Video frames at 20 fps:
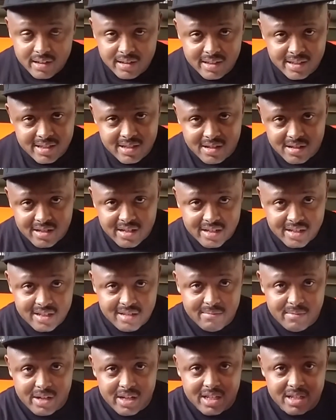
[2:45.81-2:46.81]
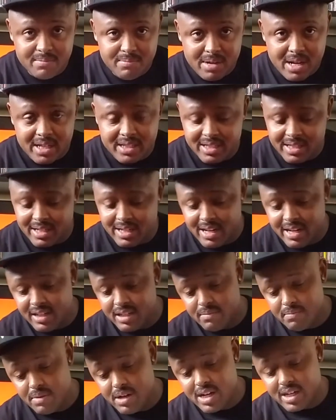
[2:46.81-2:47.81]
This is all customized box. Nice
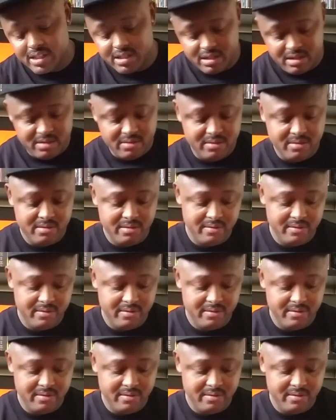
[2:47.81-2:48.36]
box, yo.